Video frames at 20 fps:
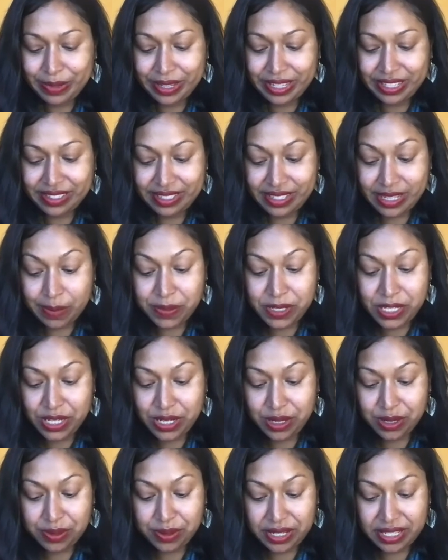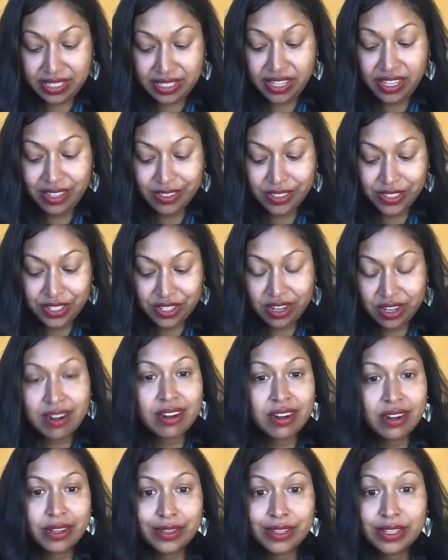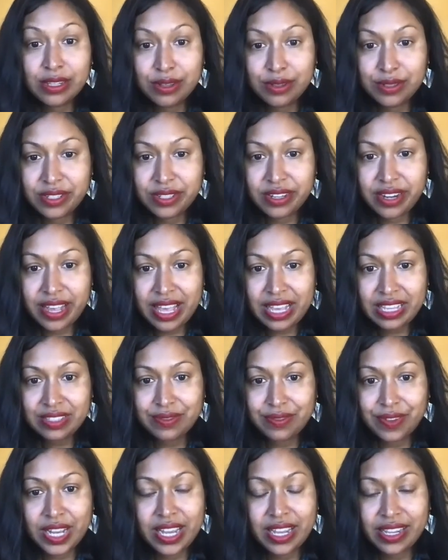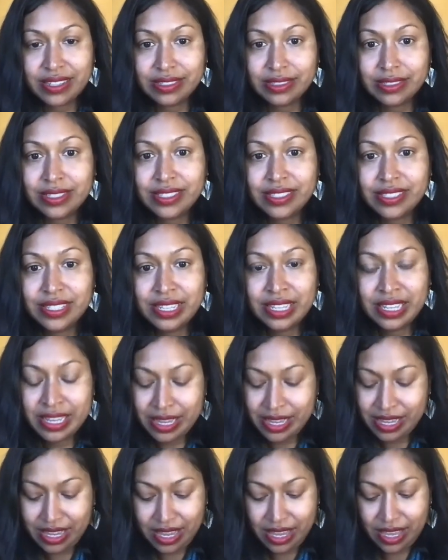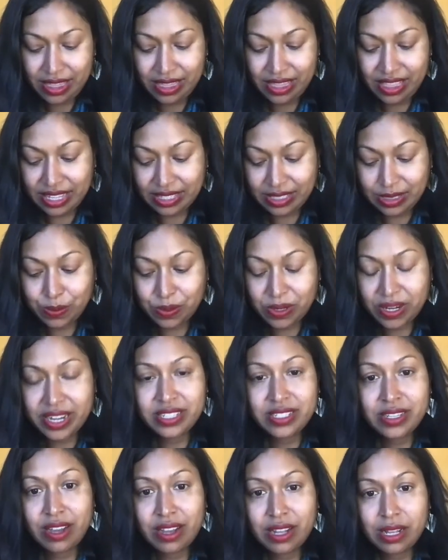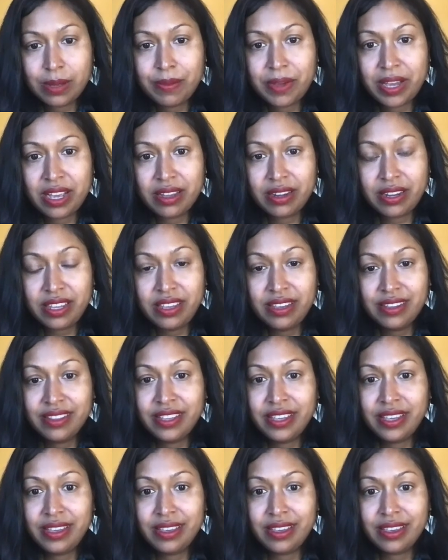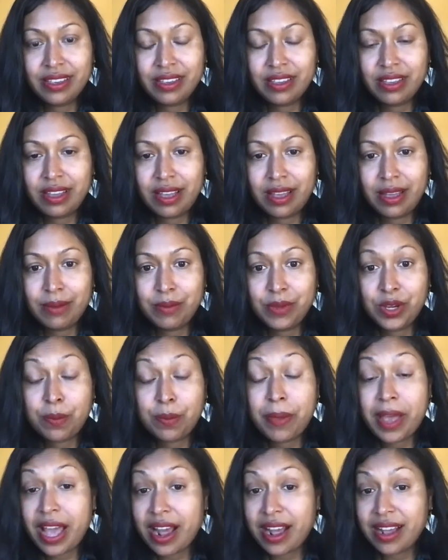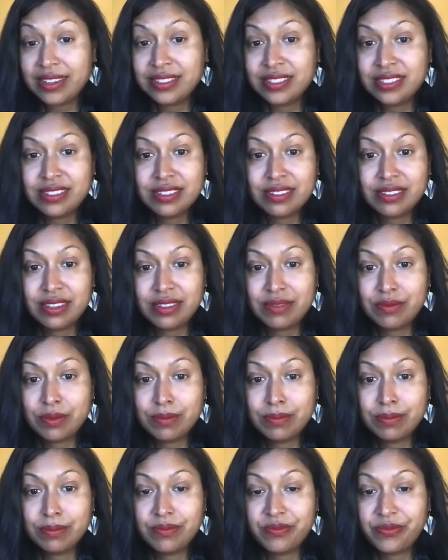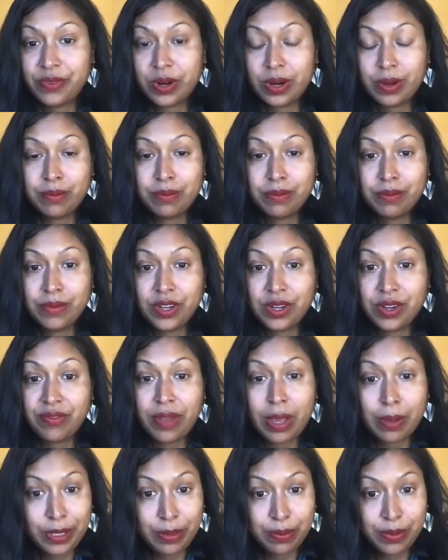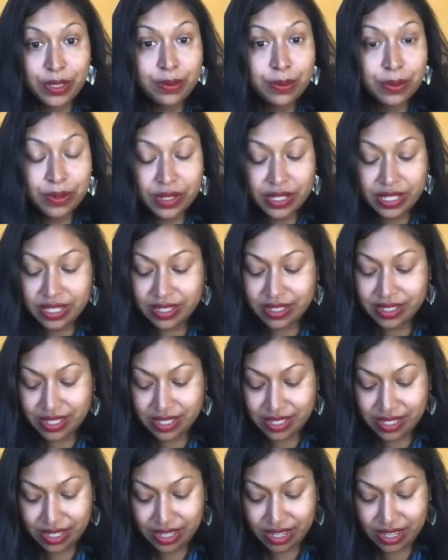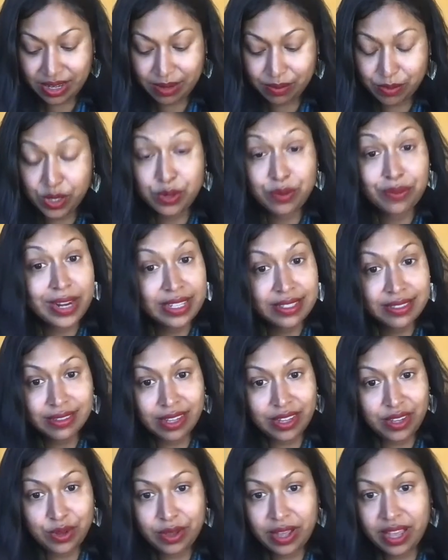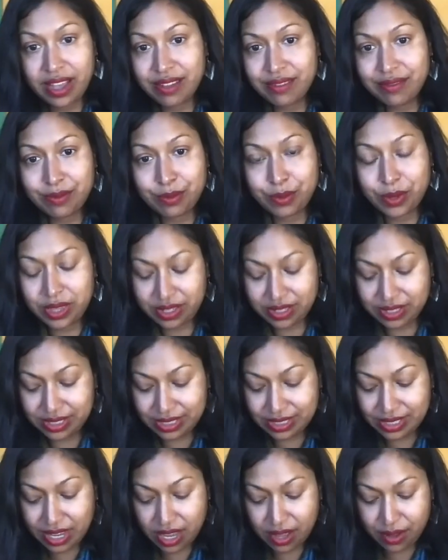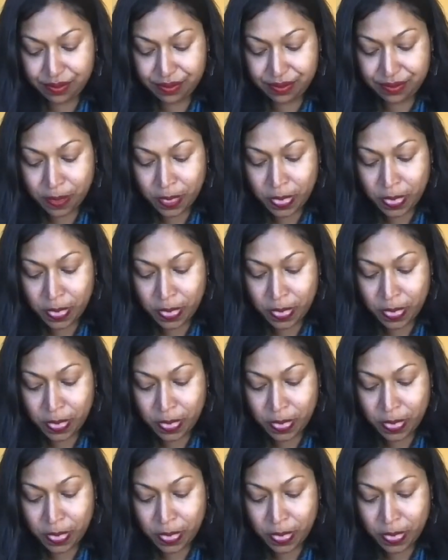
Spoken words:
Step 2 is heal your heart and close your X files. And that's where I talk about healing your past from your family blueprint, regrets that you have with yourself,